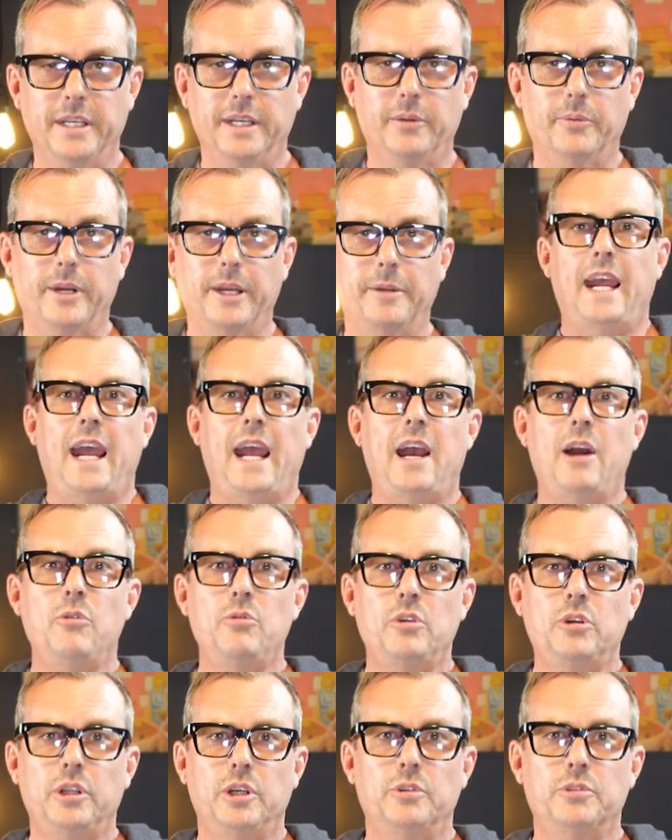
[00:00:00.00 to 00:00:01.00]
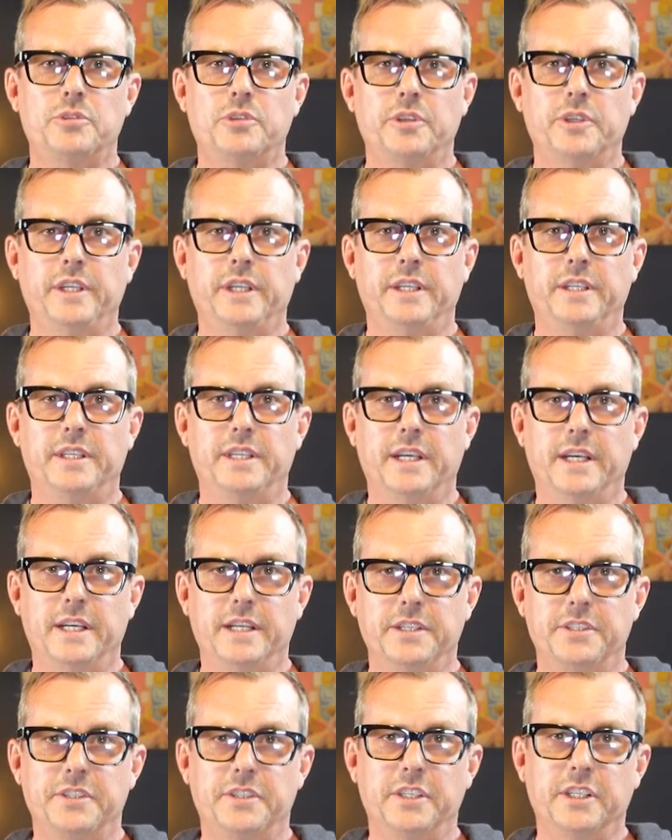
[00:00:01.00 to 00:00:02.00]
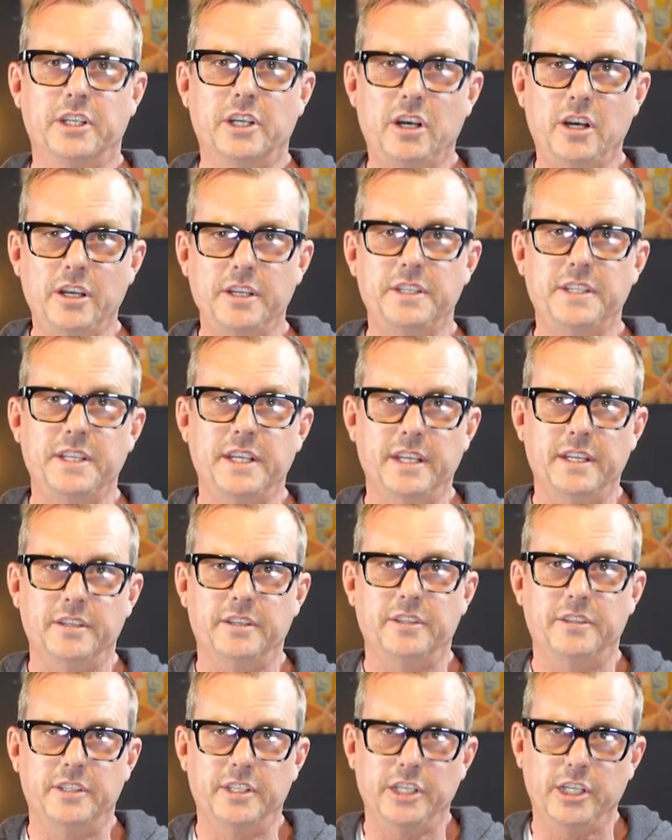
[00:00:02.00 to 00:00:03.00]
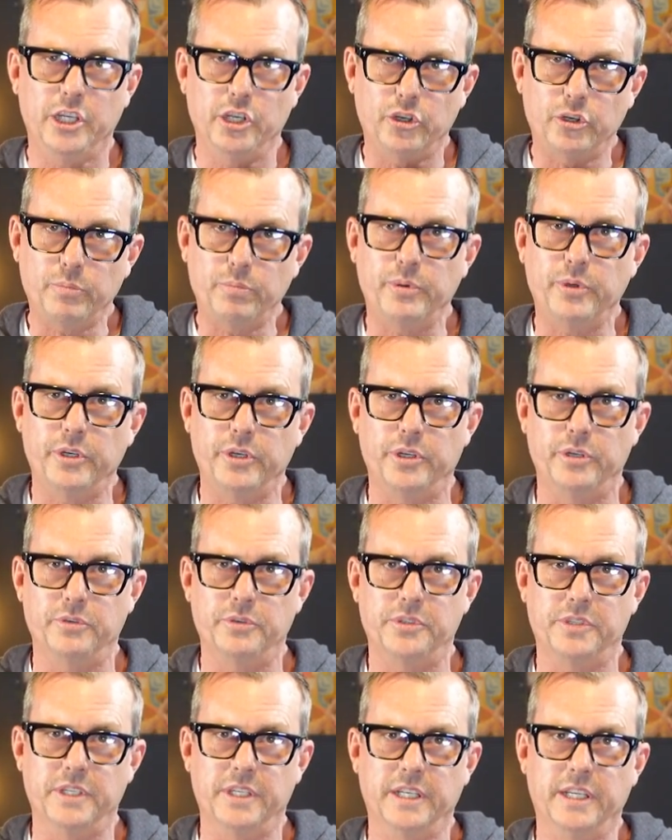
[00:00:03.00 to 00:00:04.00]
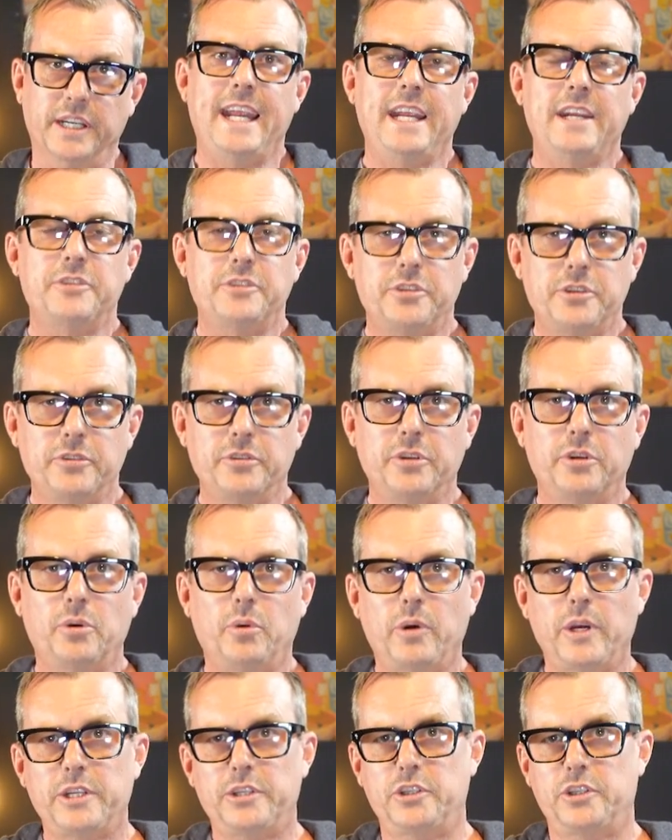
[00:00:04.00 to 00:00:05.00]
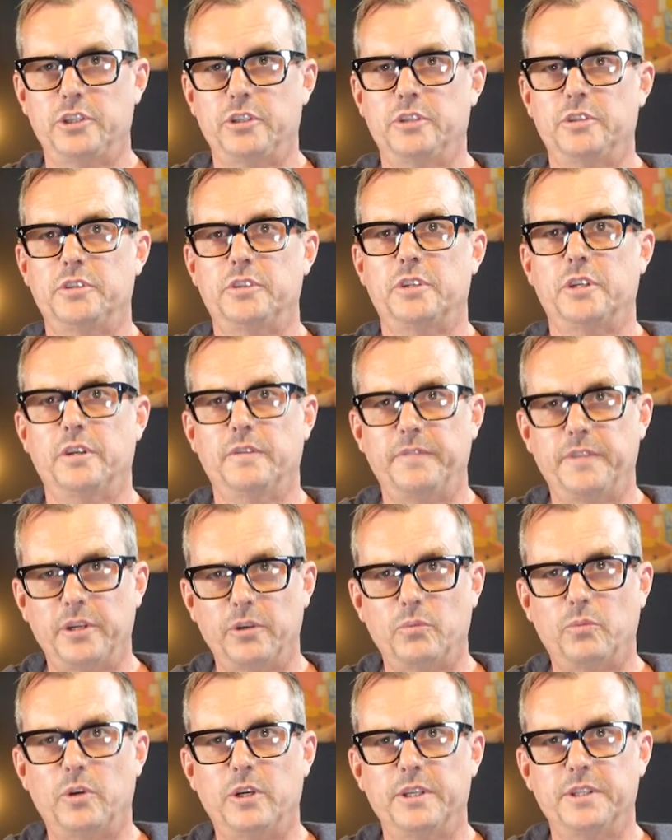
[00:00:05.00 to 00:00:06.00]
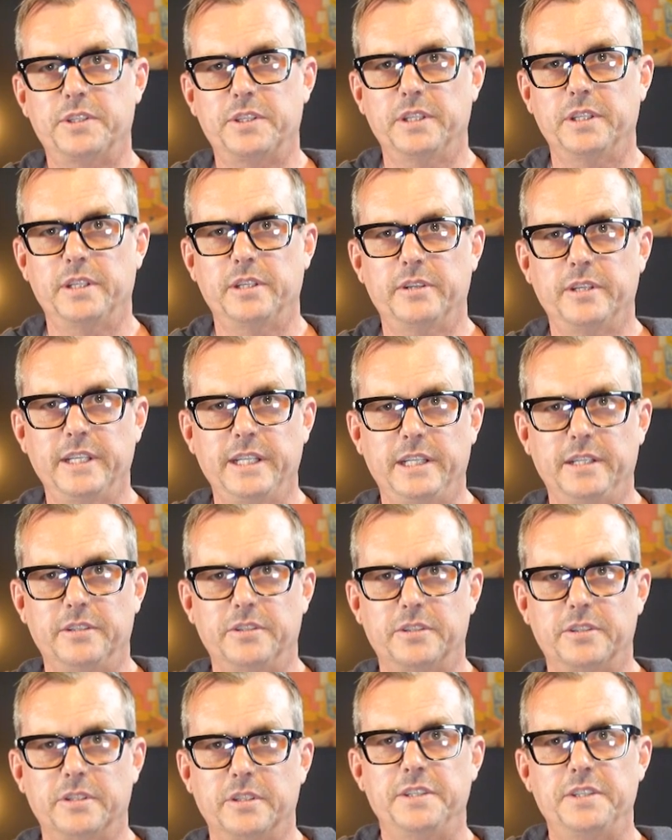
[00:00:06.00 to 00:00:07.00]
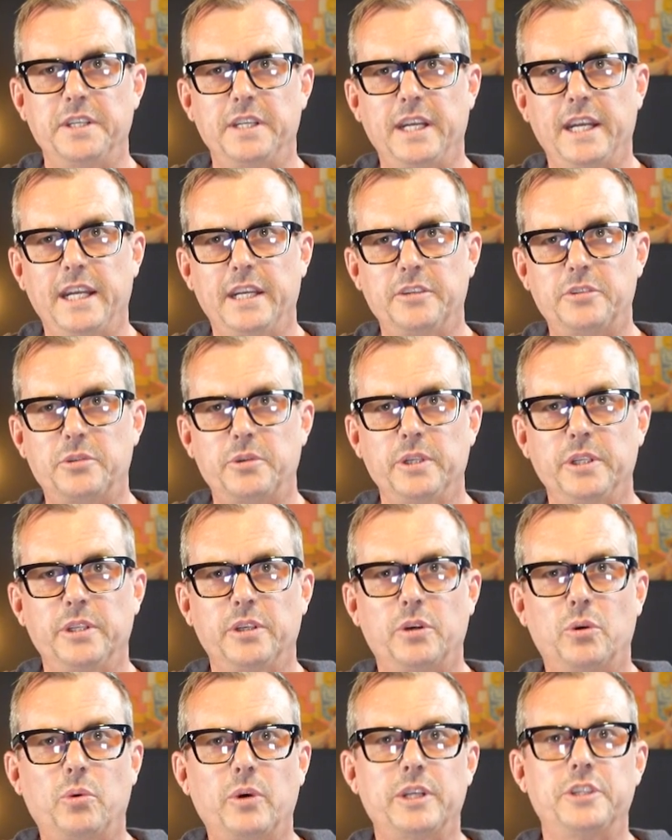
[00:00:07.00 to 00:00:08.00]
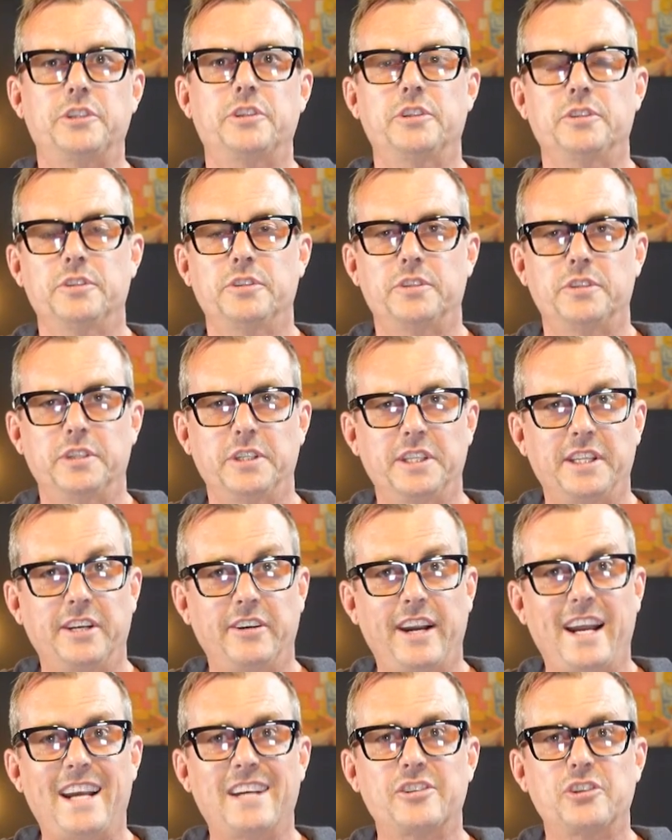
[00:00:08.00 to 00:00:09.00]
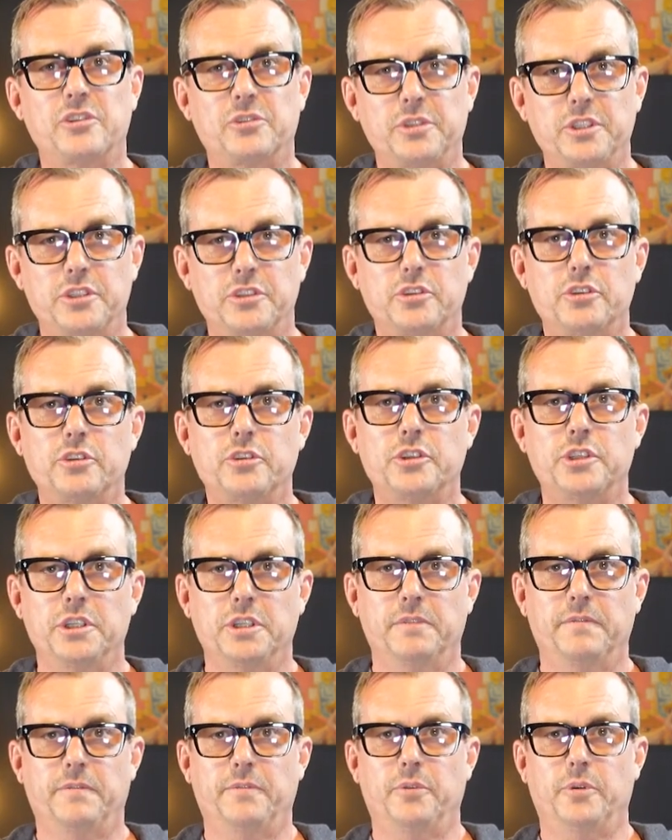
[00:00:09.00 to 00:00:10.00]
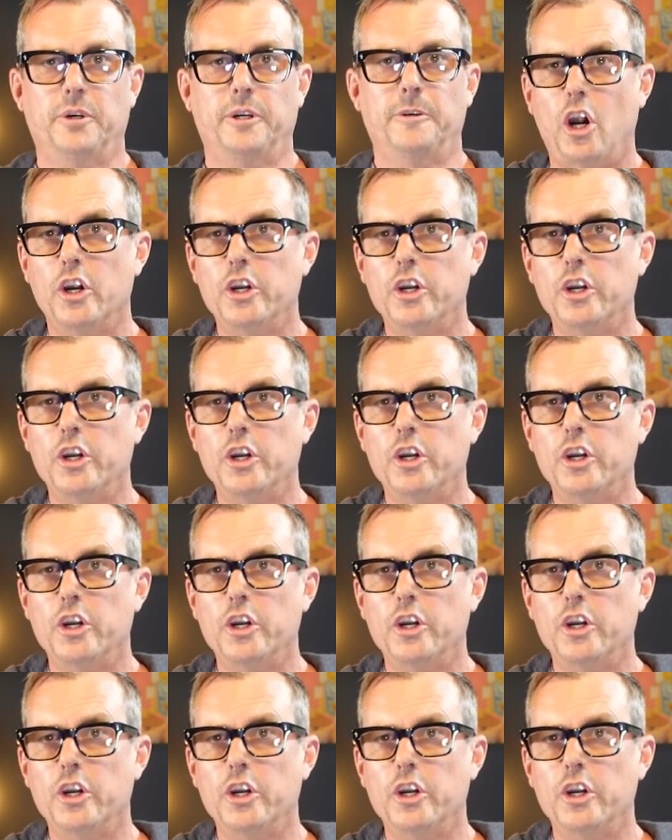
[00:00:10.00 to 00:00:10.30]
Anyway, how closely does the content that you're producing answer the questions of their wants and their needs? Is it answering the questions that they're actually searching for?